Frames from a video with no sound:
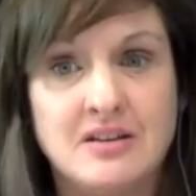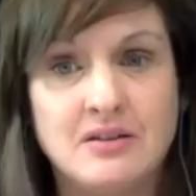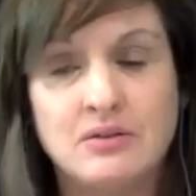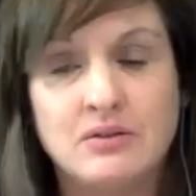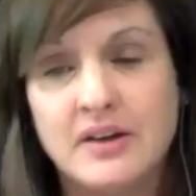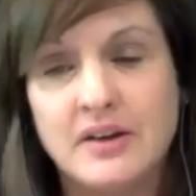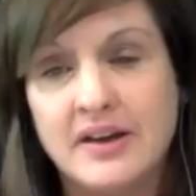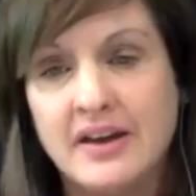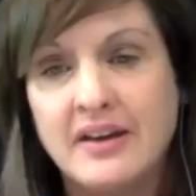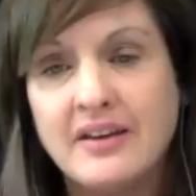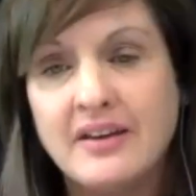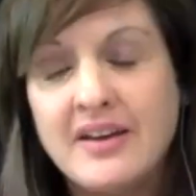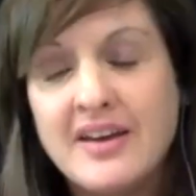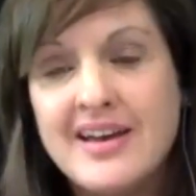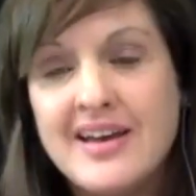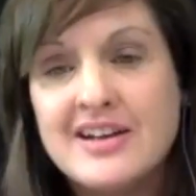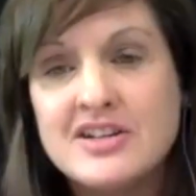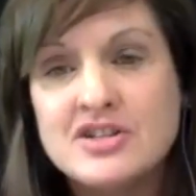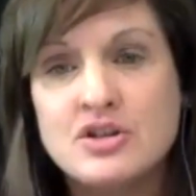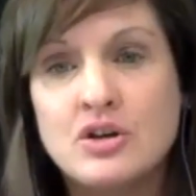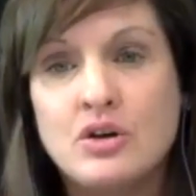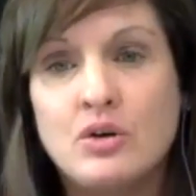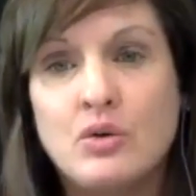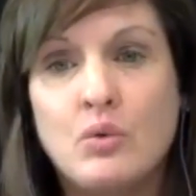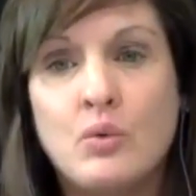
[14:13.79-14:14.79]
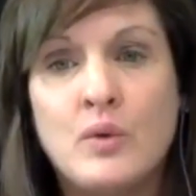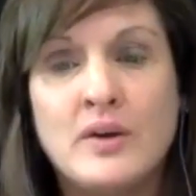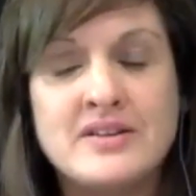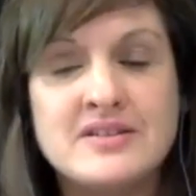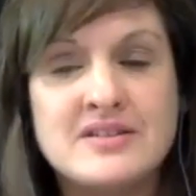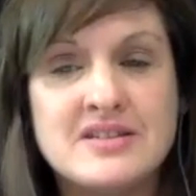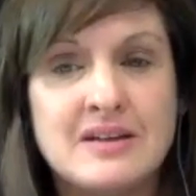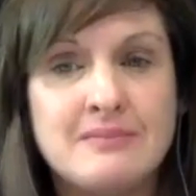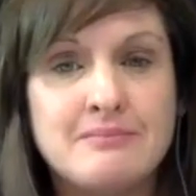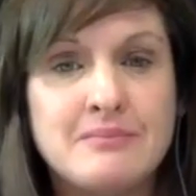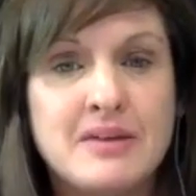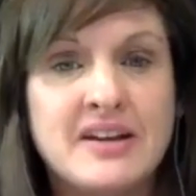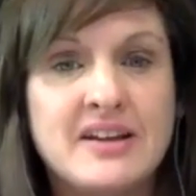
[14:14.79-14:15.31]
Okay, so when
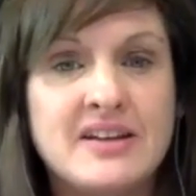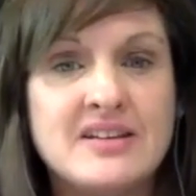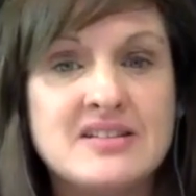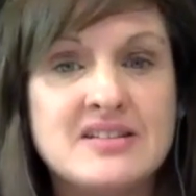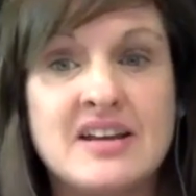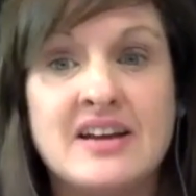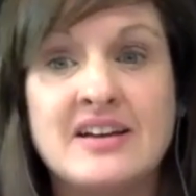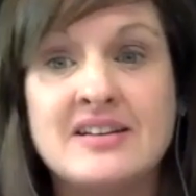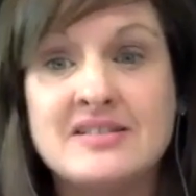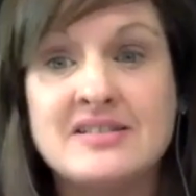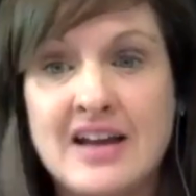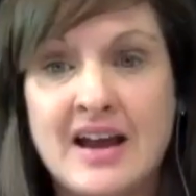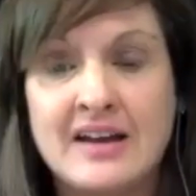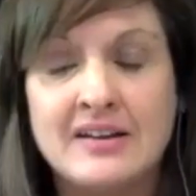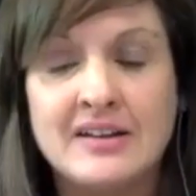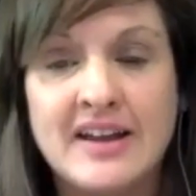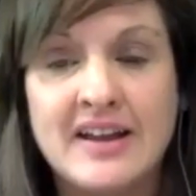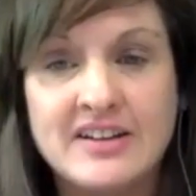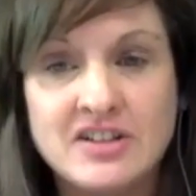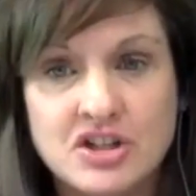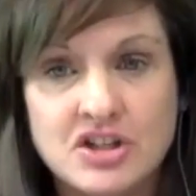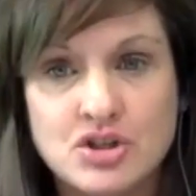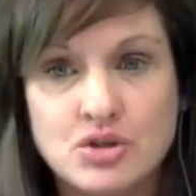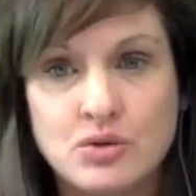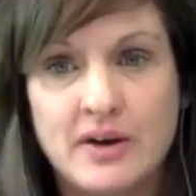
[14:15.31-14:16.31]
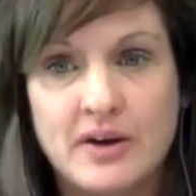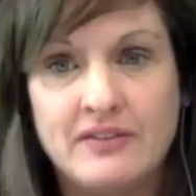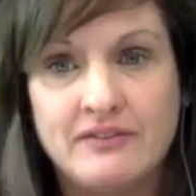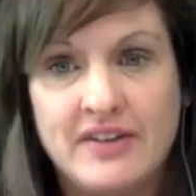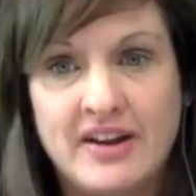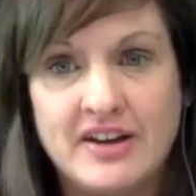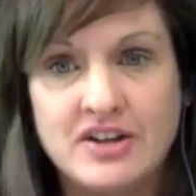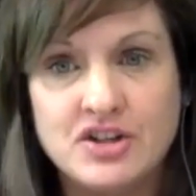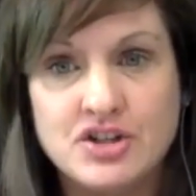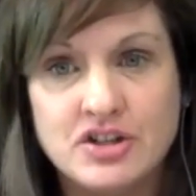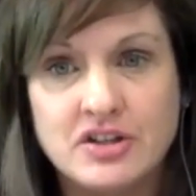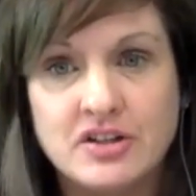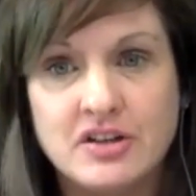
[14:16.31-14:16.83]
somebody says, I'd like to joint
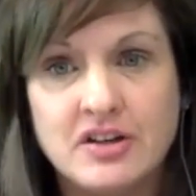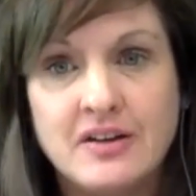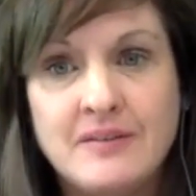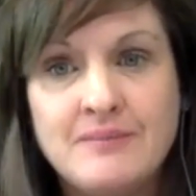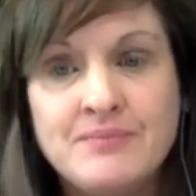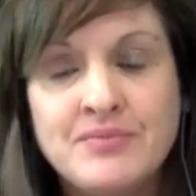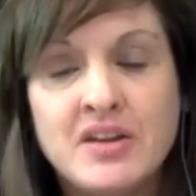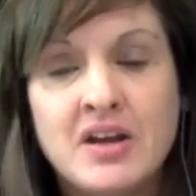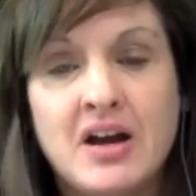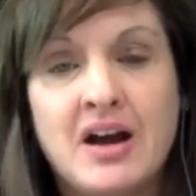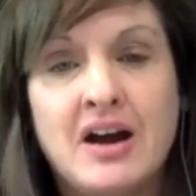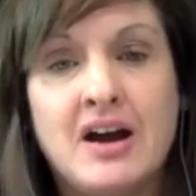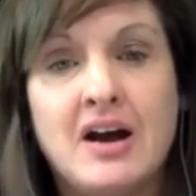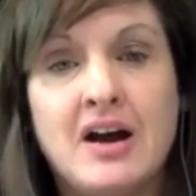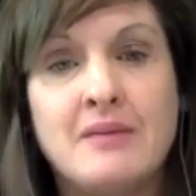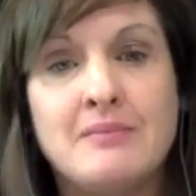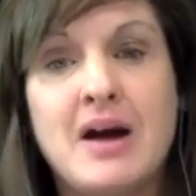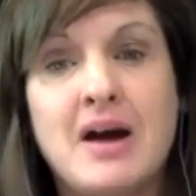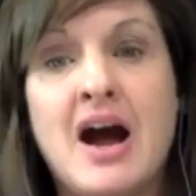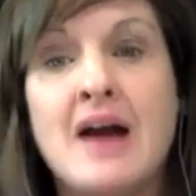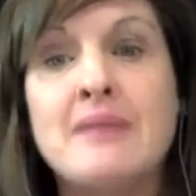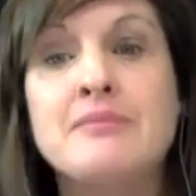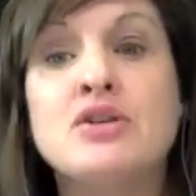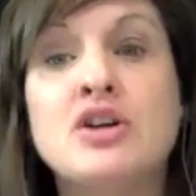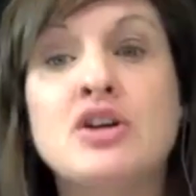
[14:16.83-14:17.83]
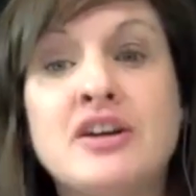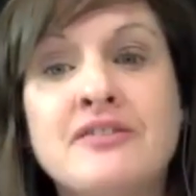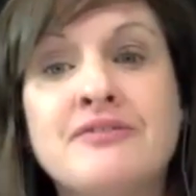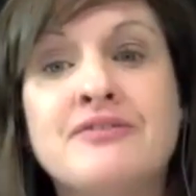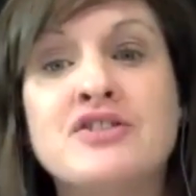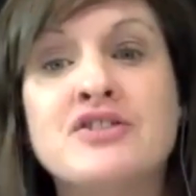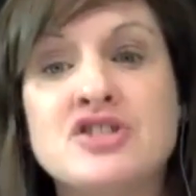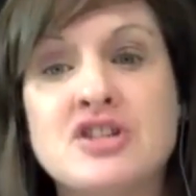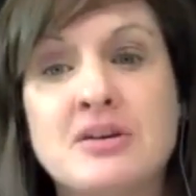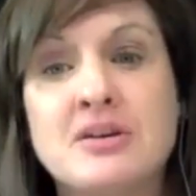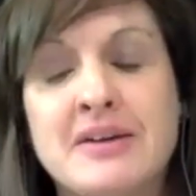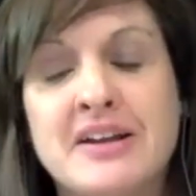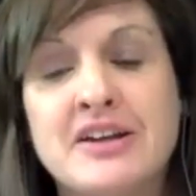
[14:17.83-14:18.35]
venture, I'm looking for
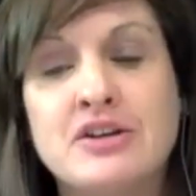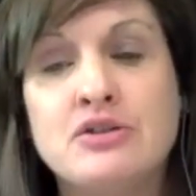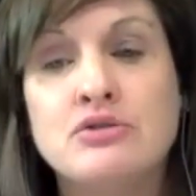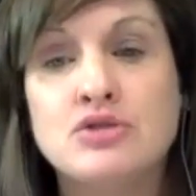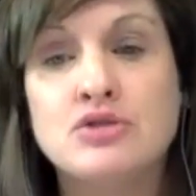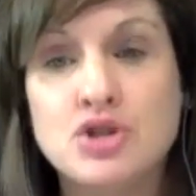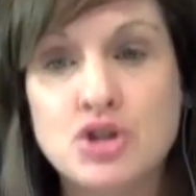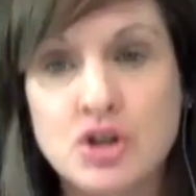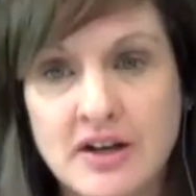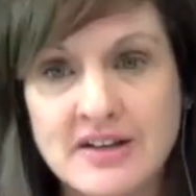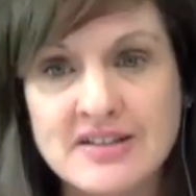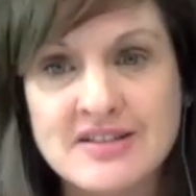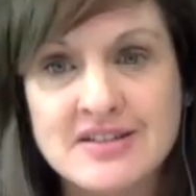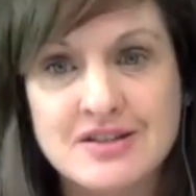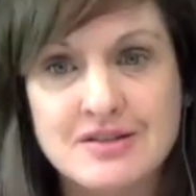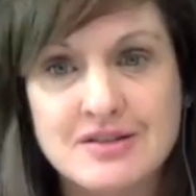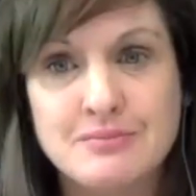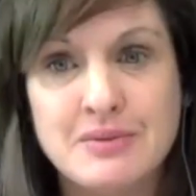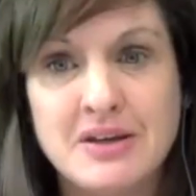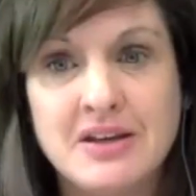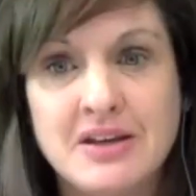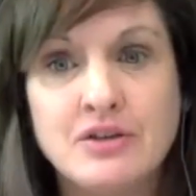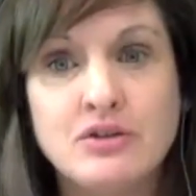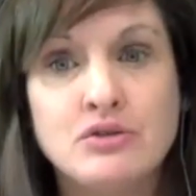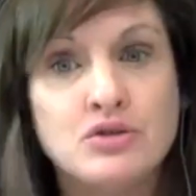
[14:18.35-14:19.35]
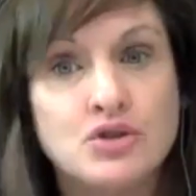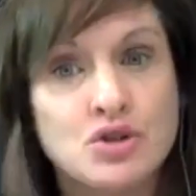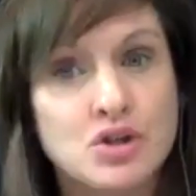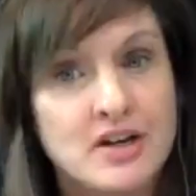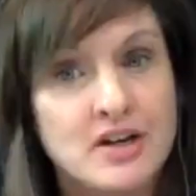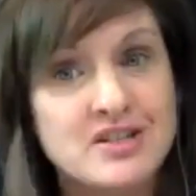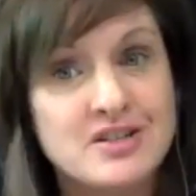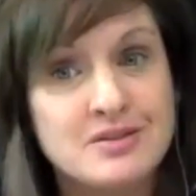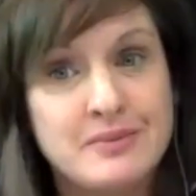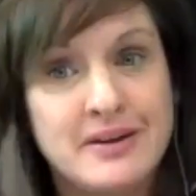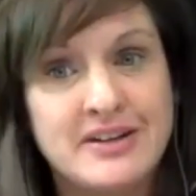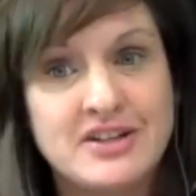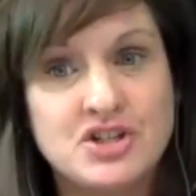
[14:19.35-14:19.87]
somebody who trusts me, who trusts
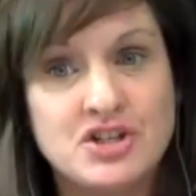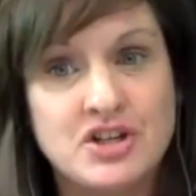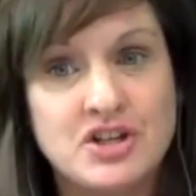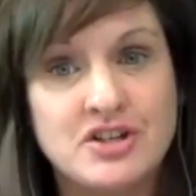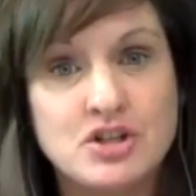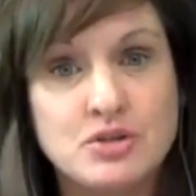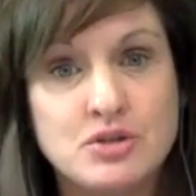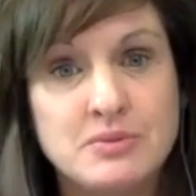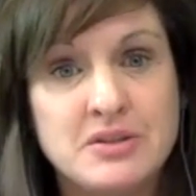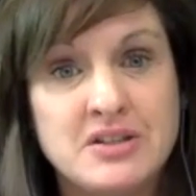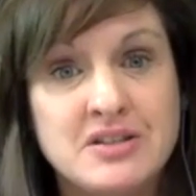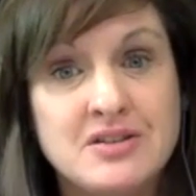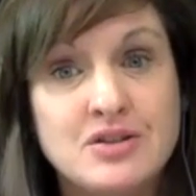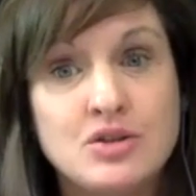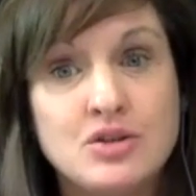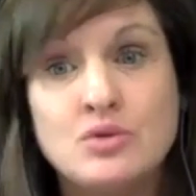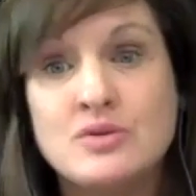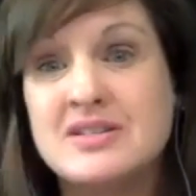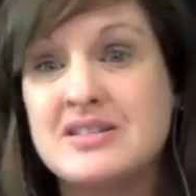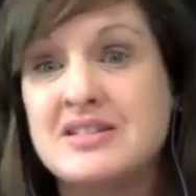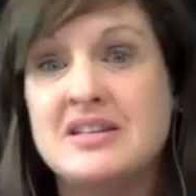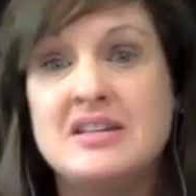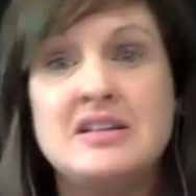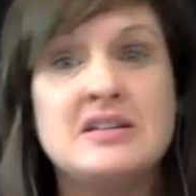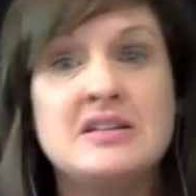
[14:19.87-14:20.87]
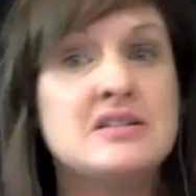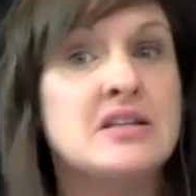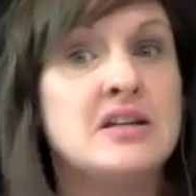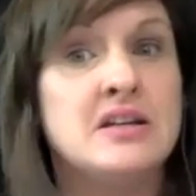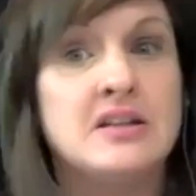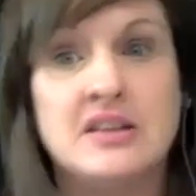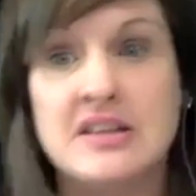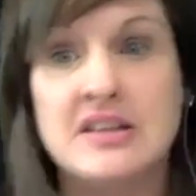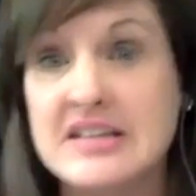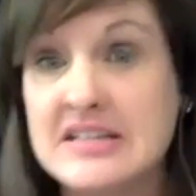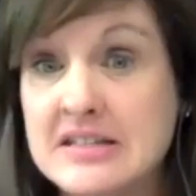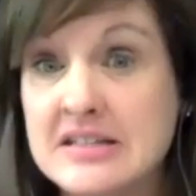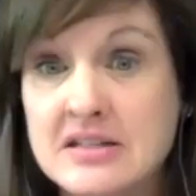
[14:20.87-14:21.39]
my judgment, who sees that
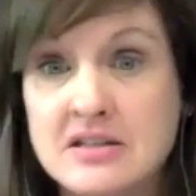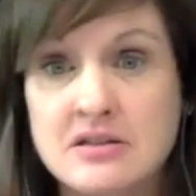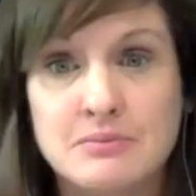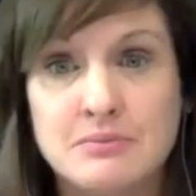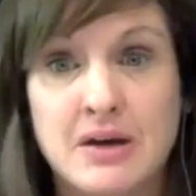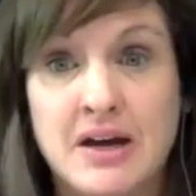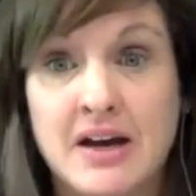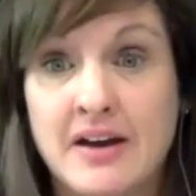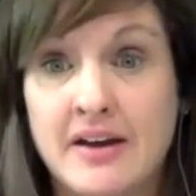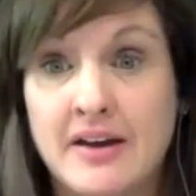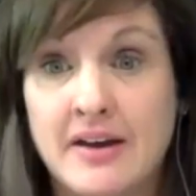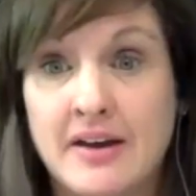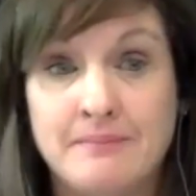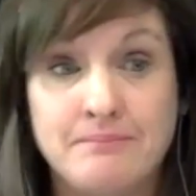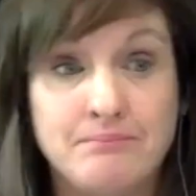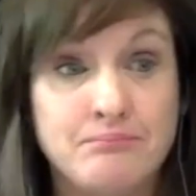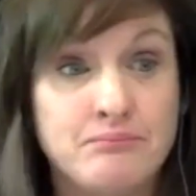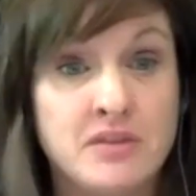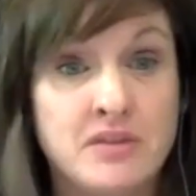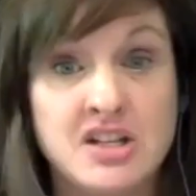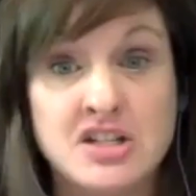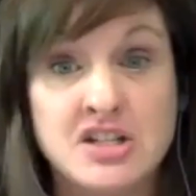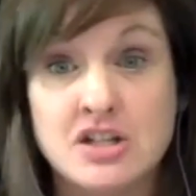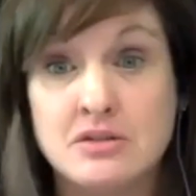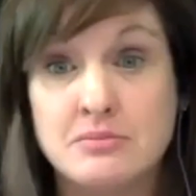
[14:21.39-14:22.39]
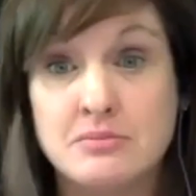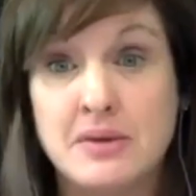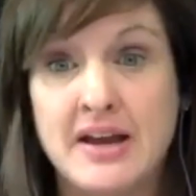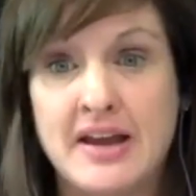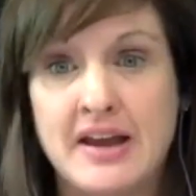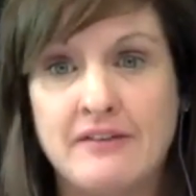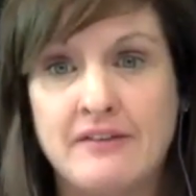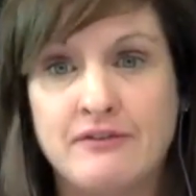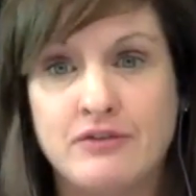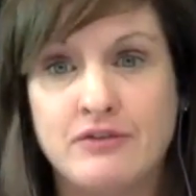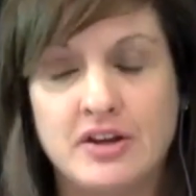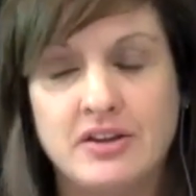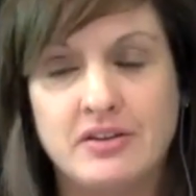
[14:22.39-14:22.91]
this is my
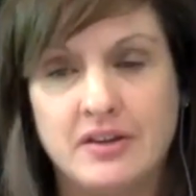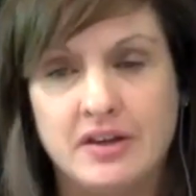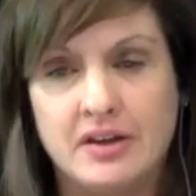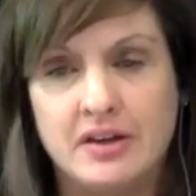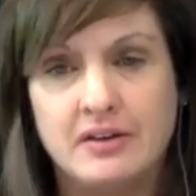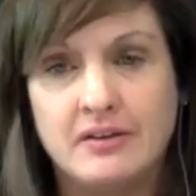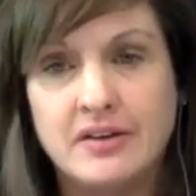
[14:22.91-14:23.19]
everything.